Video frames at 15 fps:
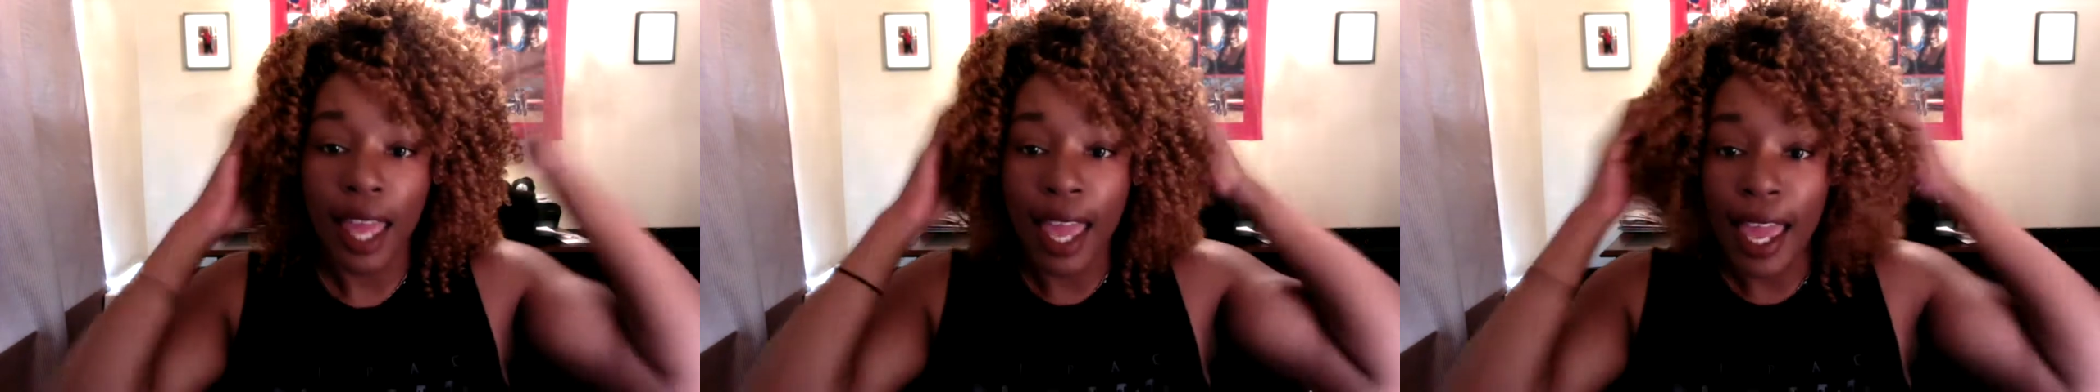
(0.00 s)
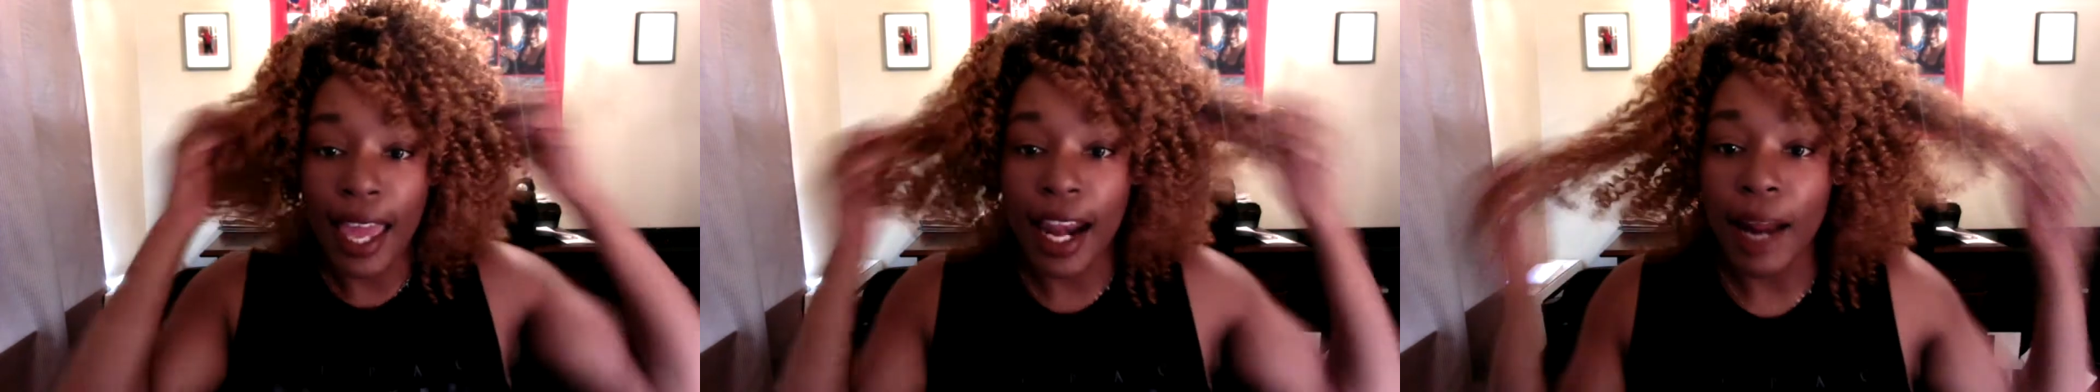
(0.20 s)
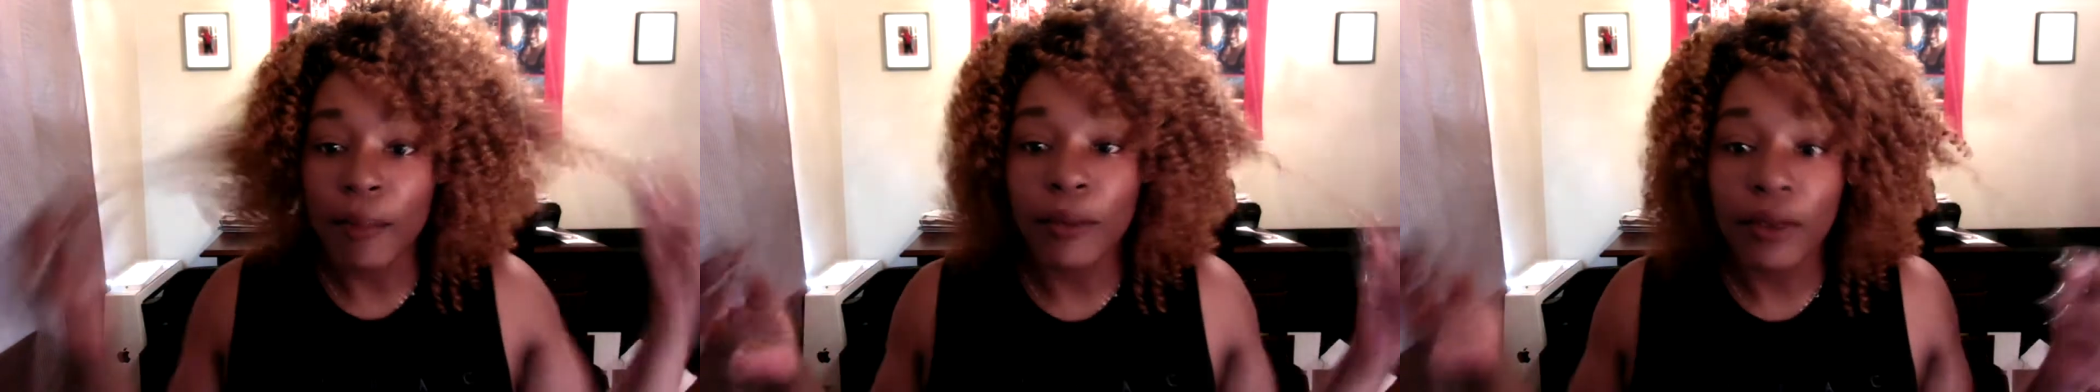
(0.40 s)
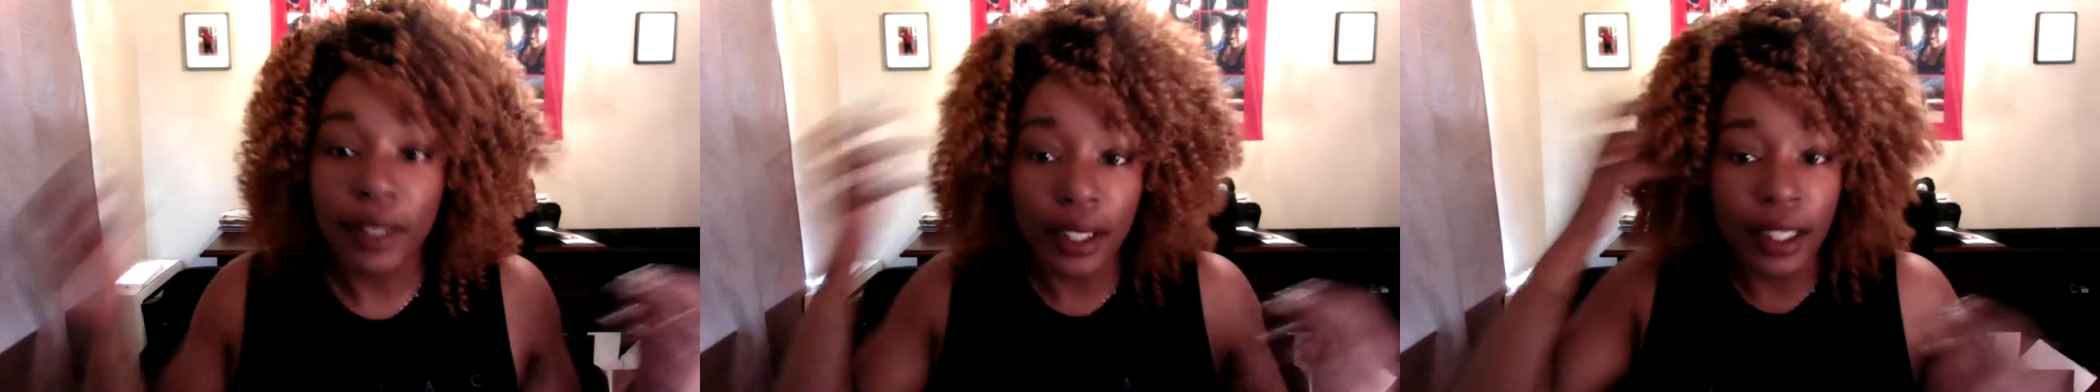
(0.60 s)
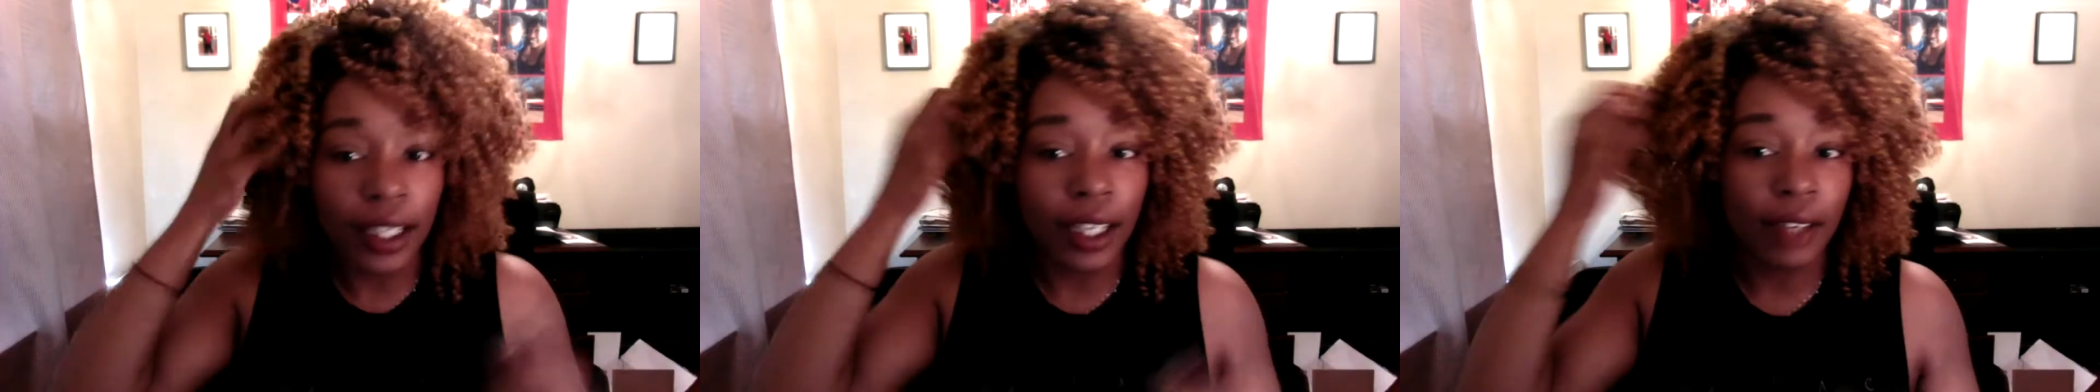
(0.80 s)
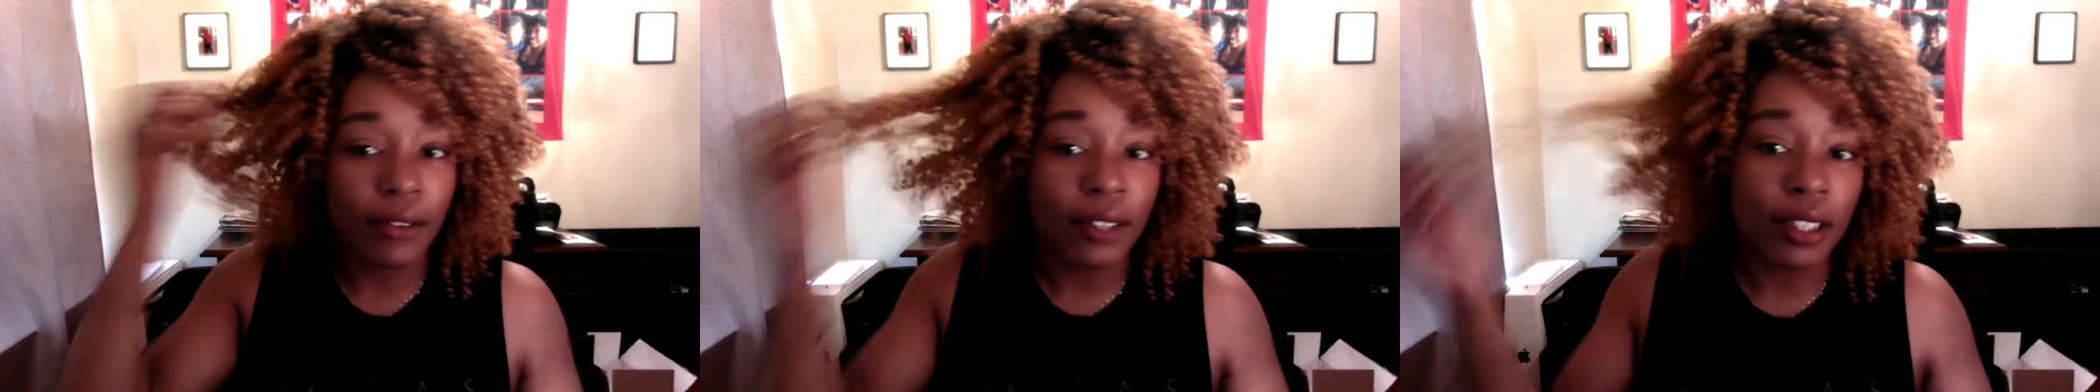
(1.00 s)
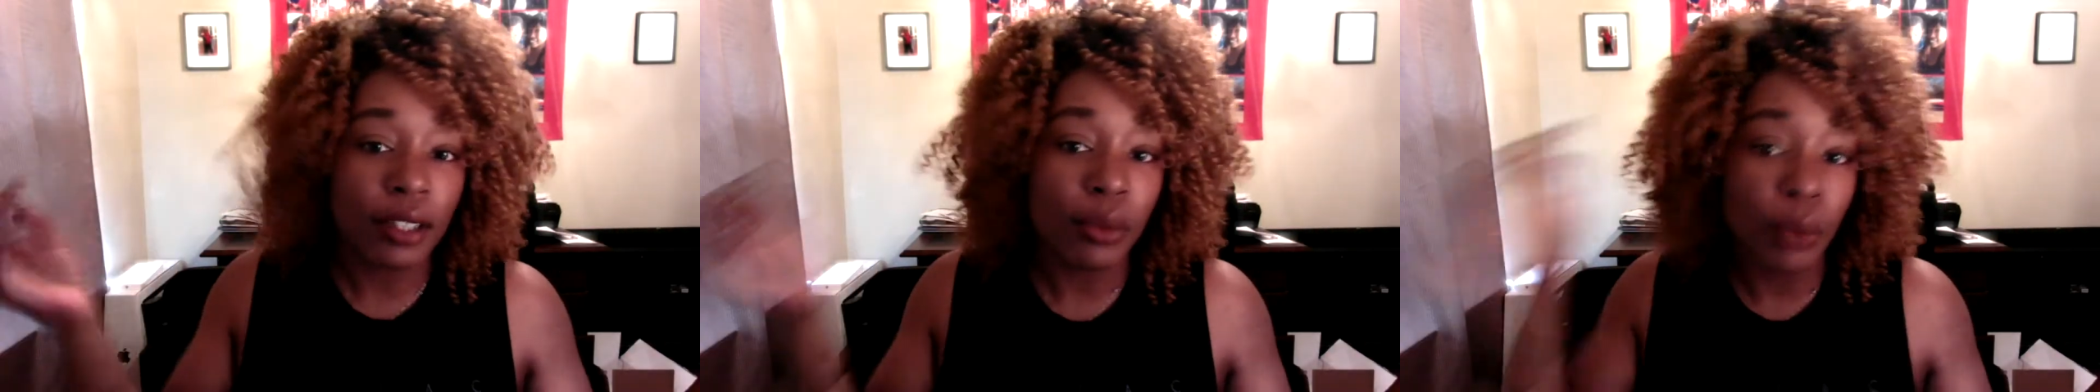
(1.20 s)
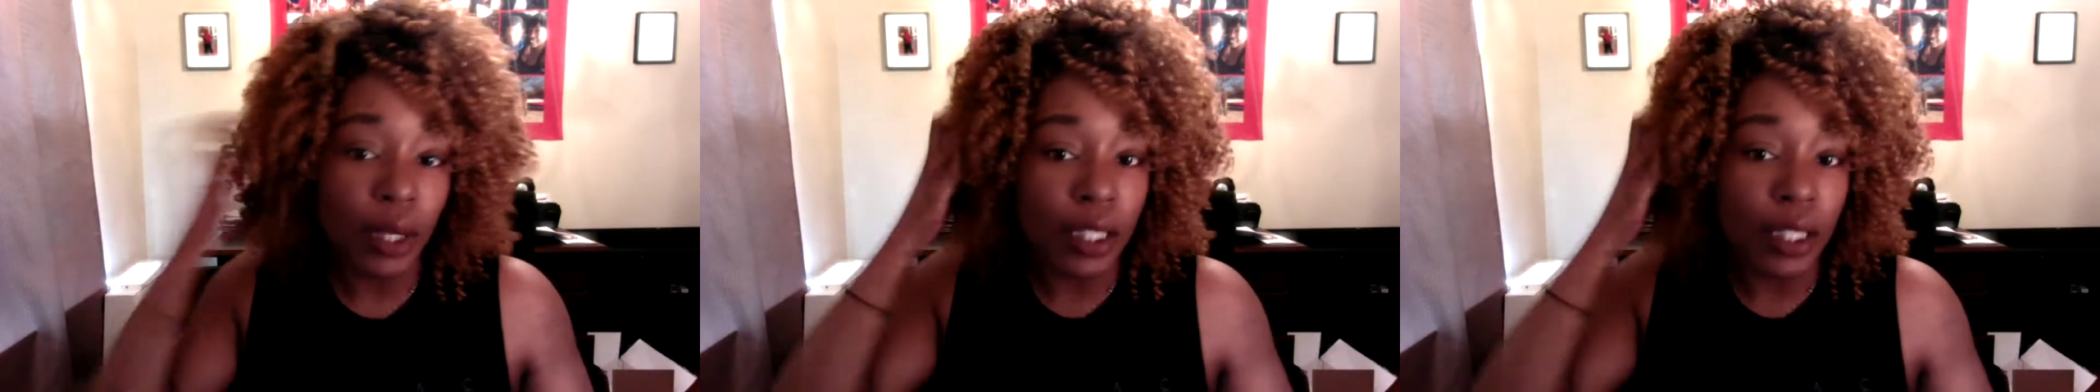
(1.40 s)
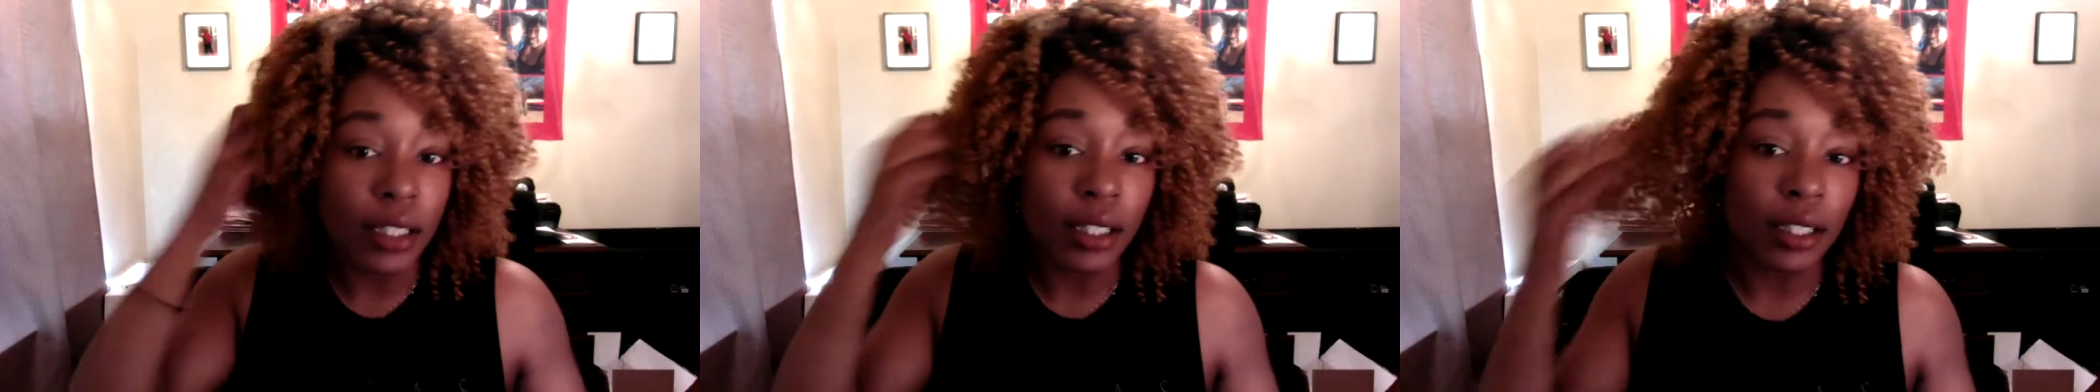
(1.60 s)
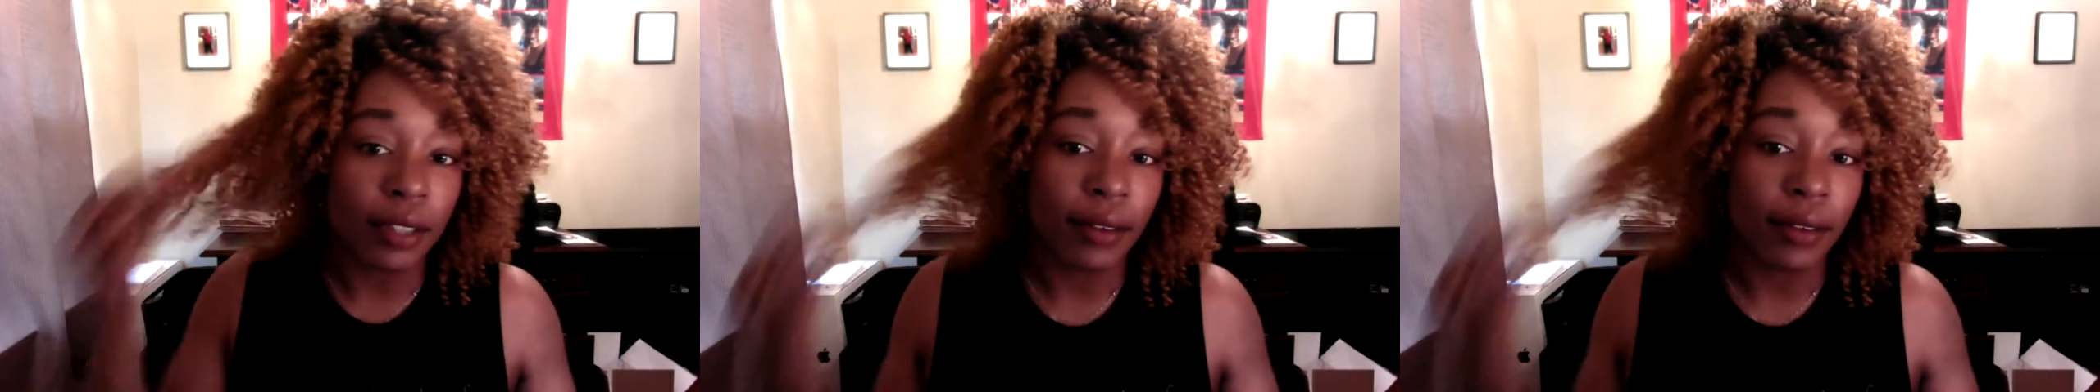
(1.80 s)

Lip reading: and I'm really giving you what's love